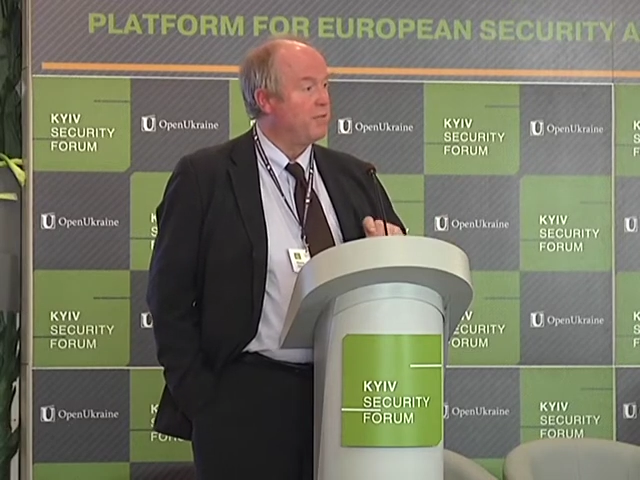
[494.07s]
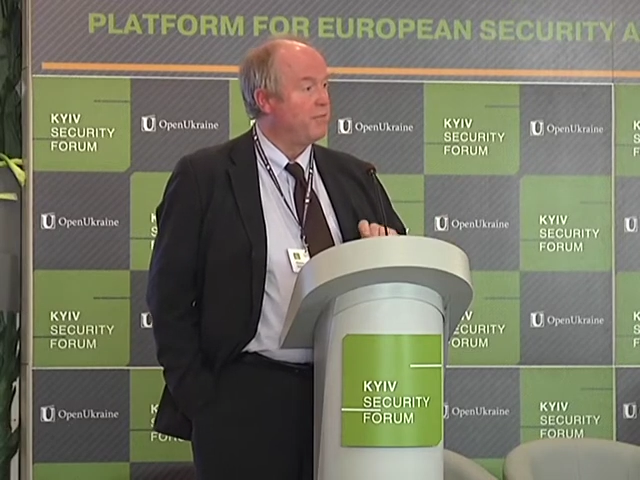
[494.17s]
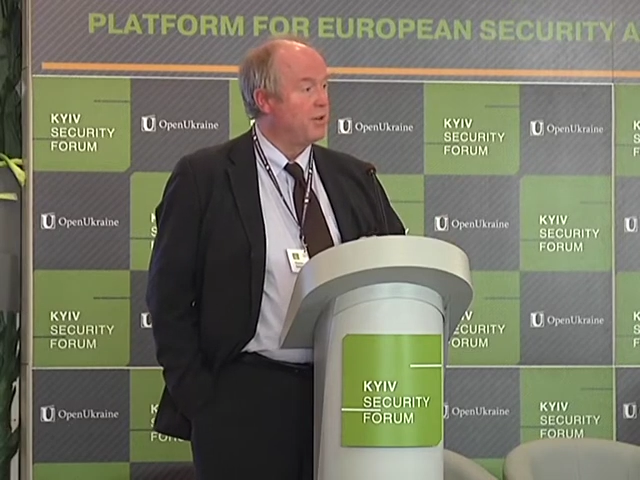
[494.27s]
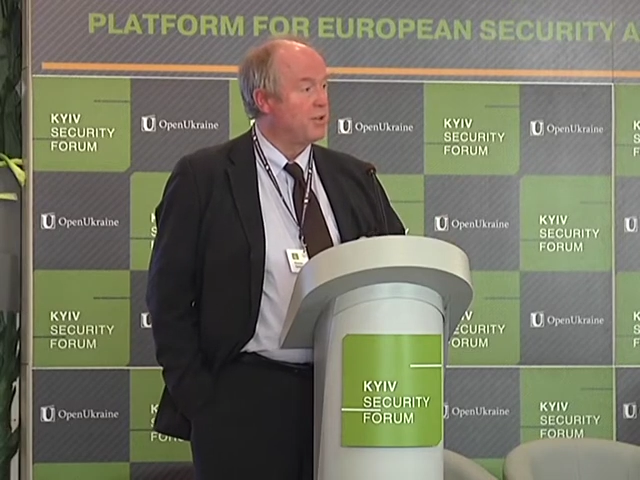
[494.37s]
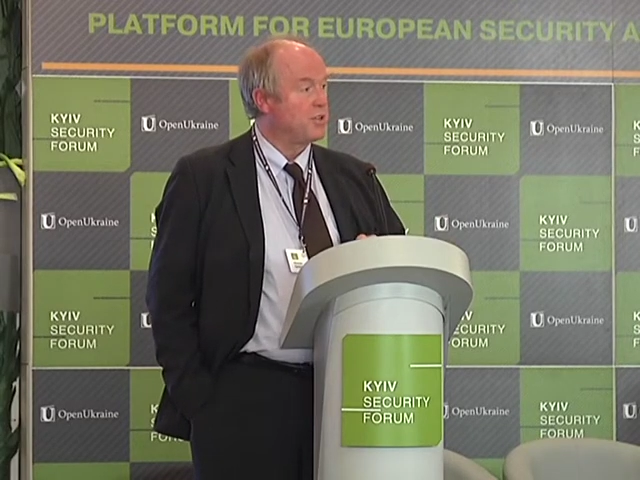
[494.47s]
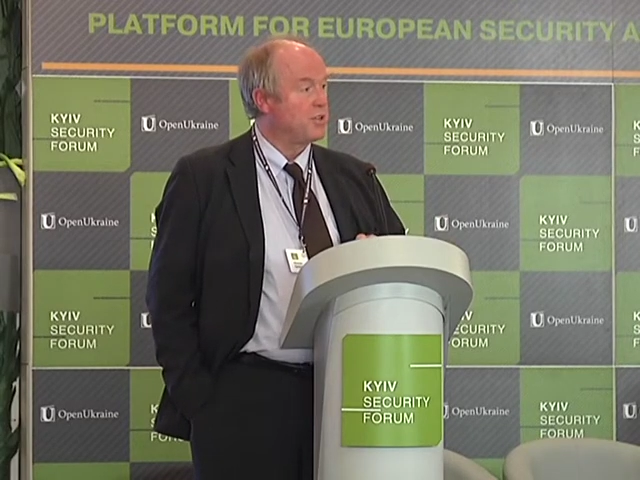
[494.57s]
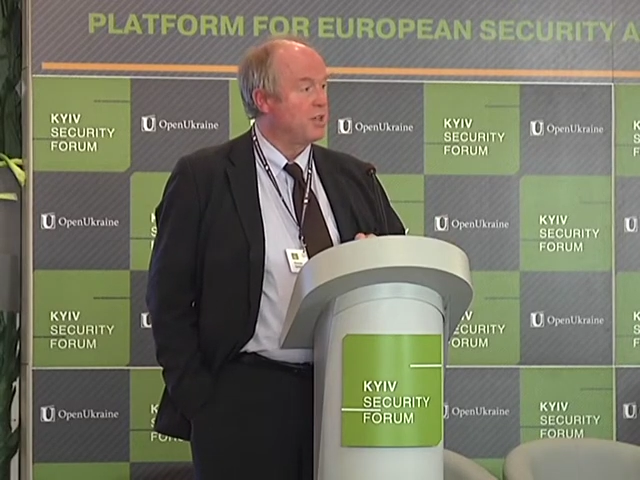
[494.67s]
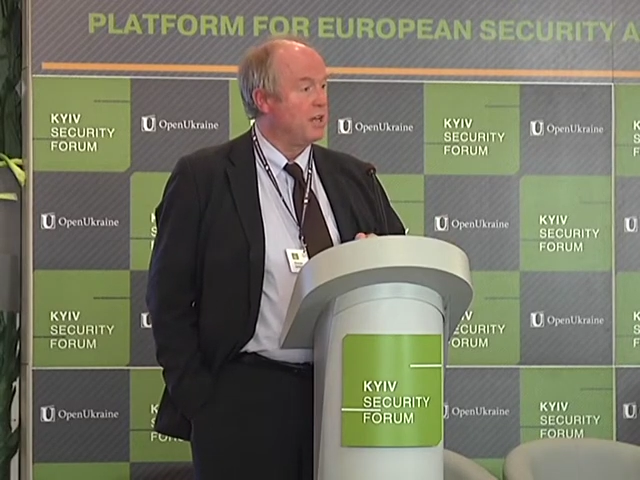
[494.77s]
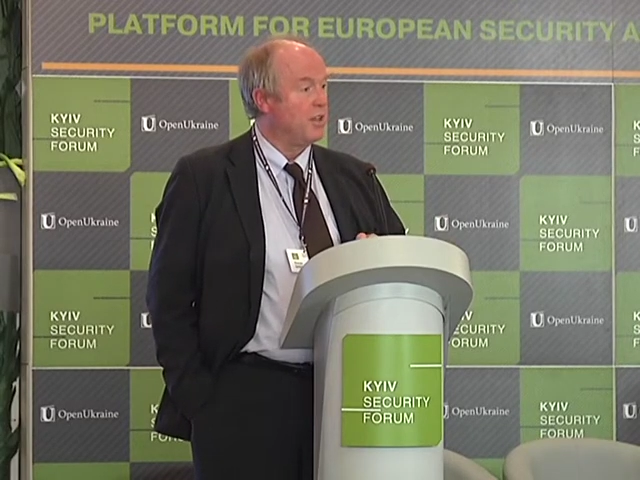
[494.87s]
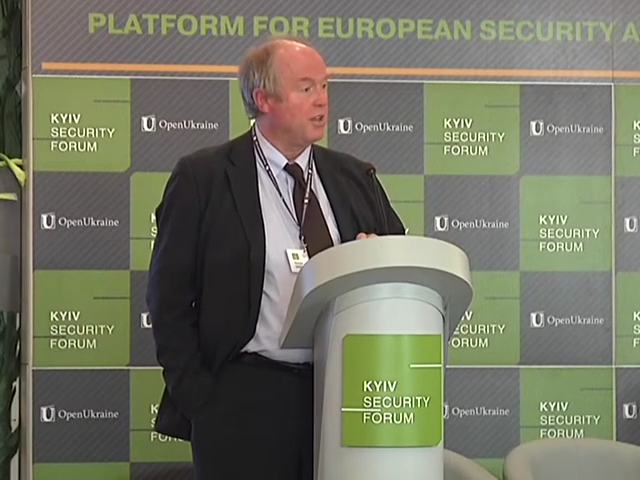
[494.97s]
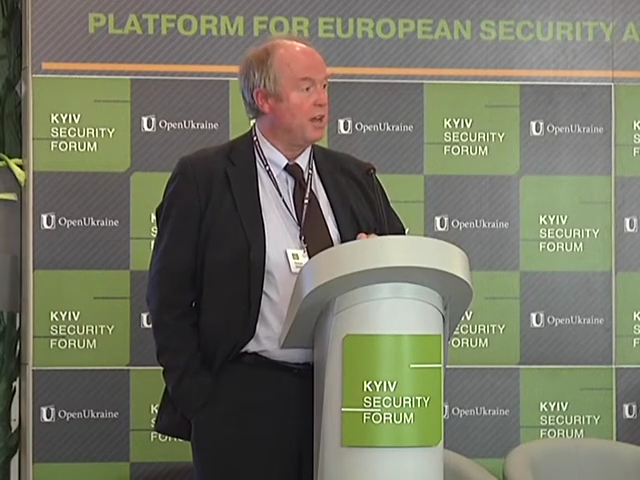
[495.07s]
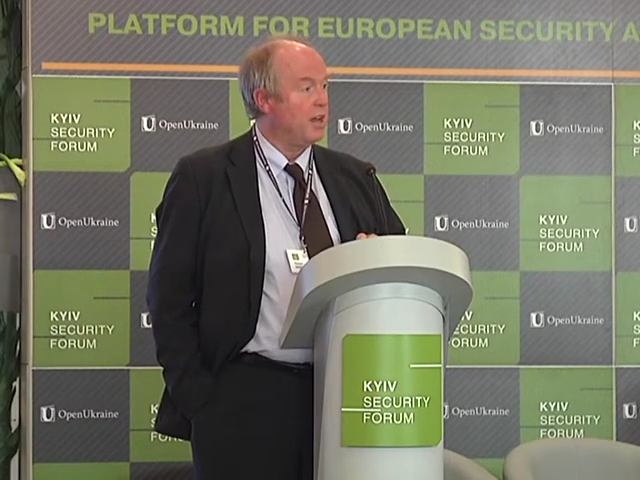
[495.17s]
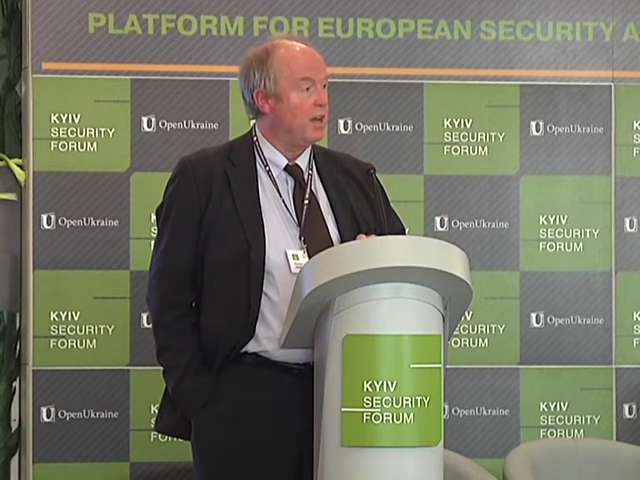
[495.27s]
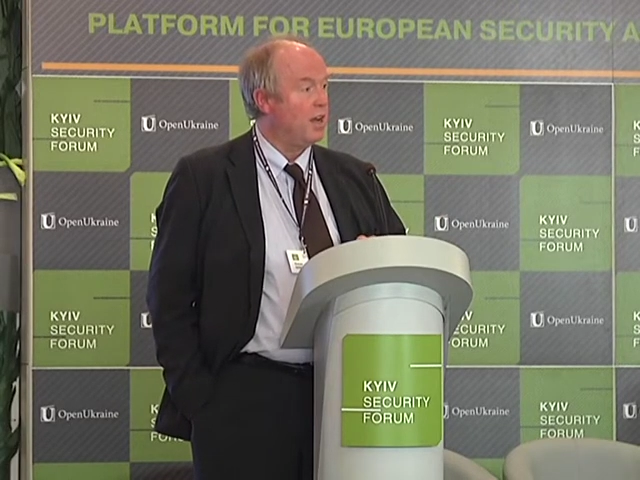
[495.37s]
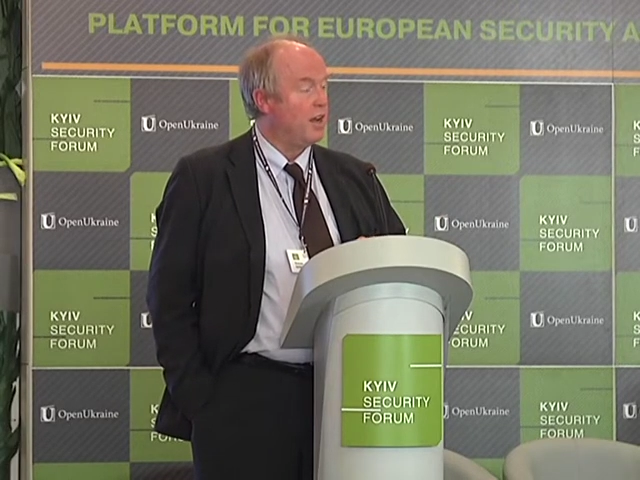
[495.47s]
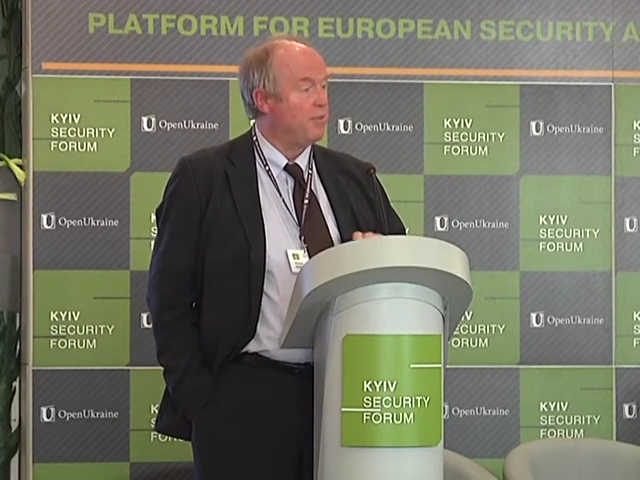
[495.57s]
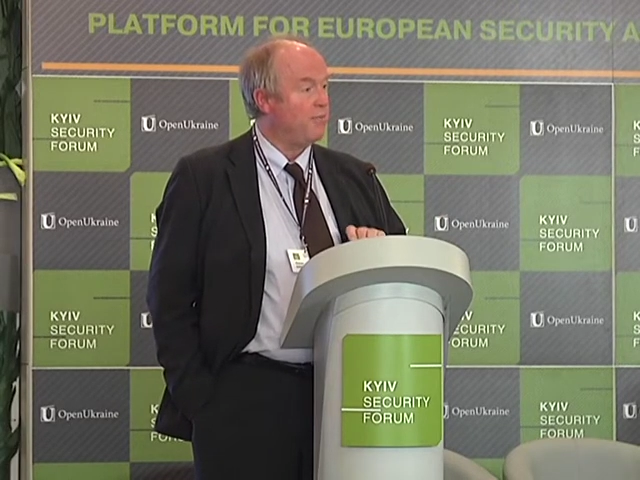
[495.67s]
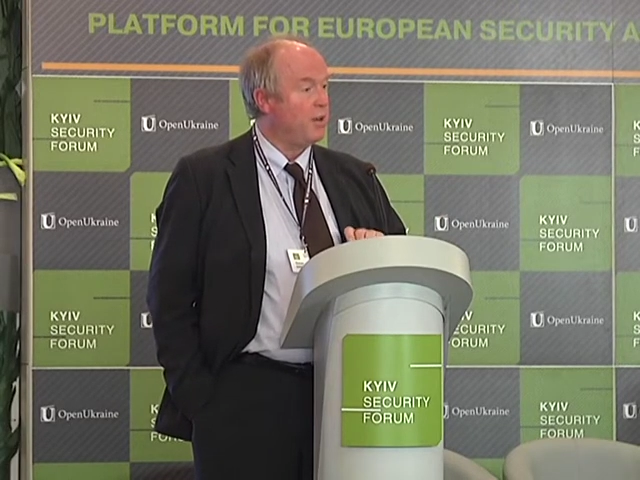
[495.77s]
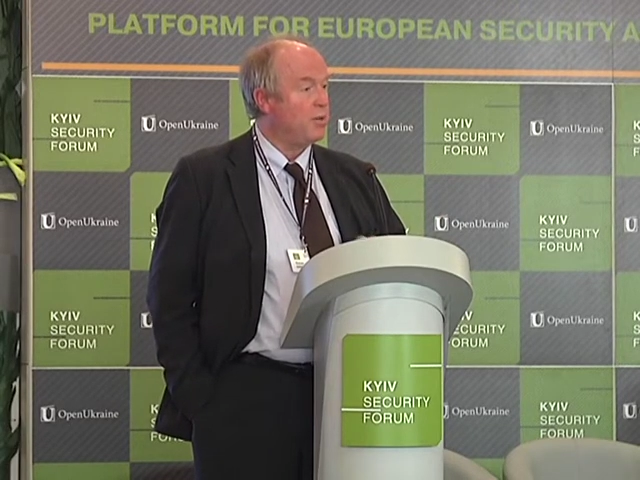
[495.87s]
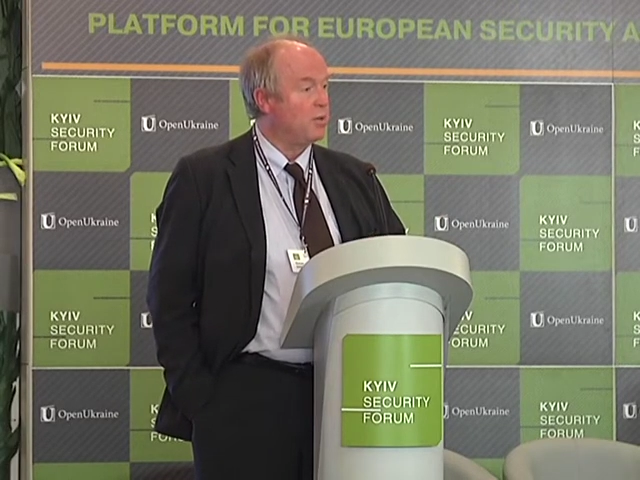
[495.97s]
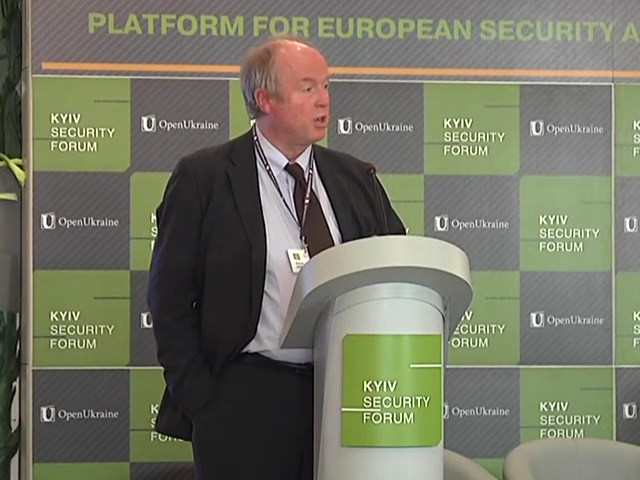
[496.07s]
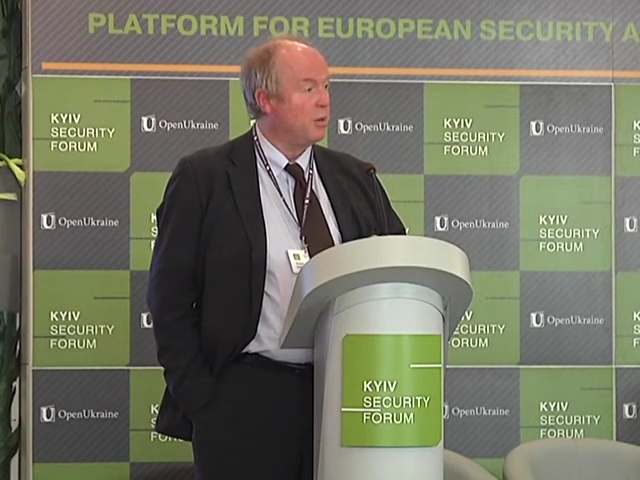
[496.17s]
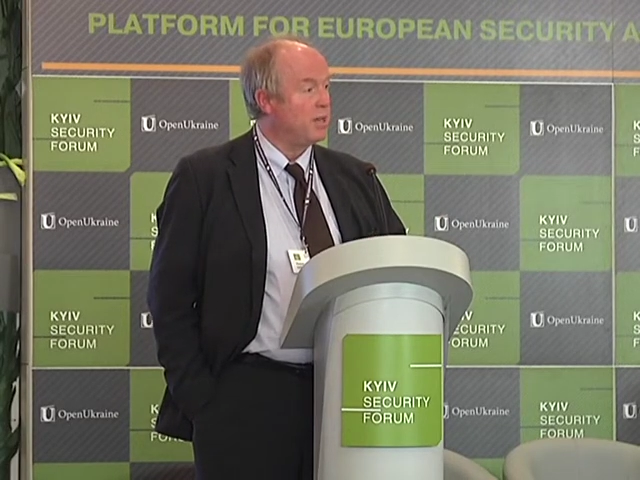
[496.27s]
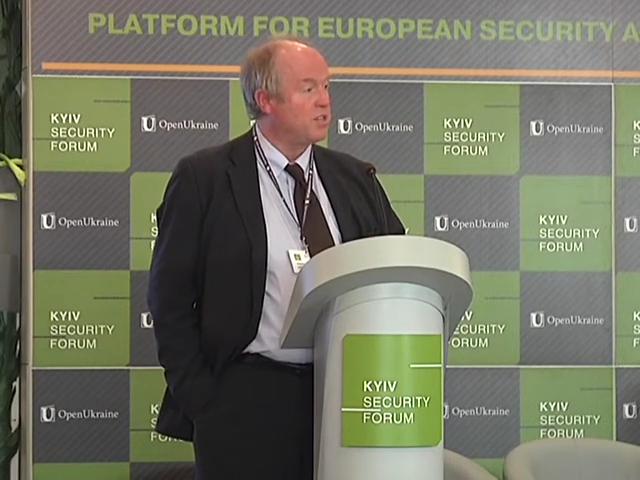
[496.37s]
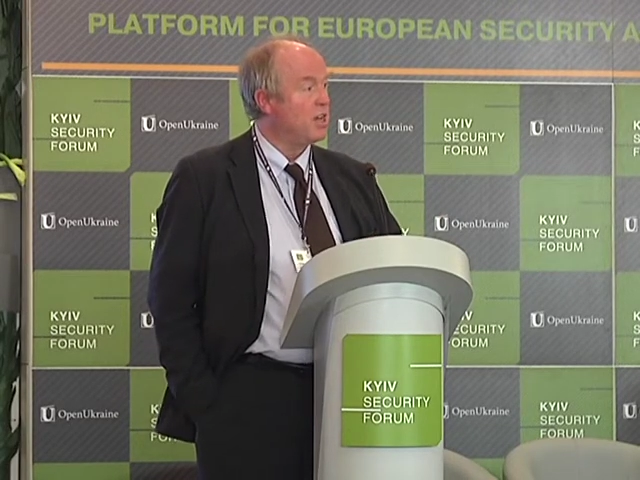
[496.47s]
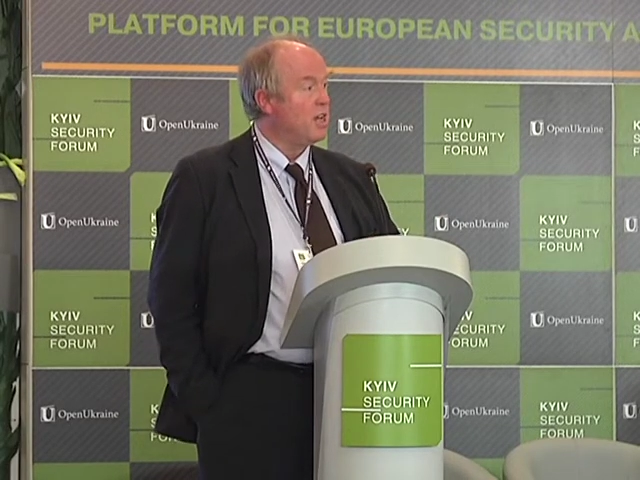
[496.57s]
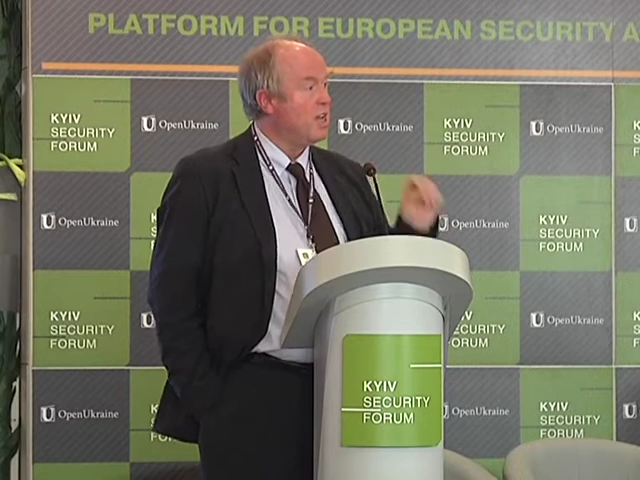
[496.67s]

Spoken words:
forestry are there. And a final comment,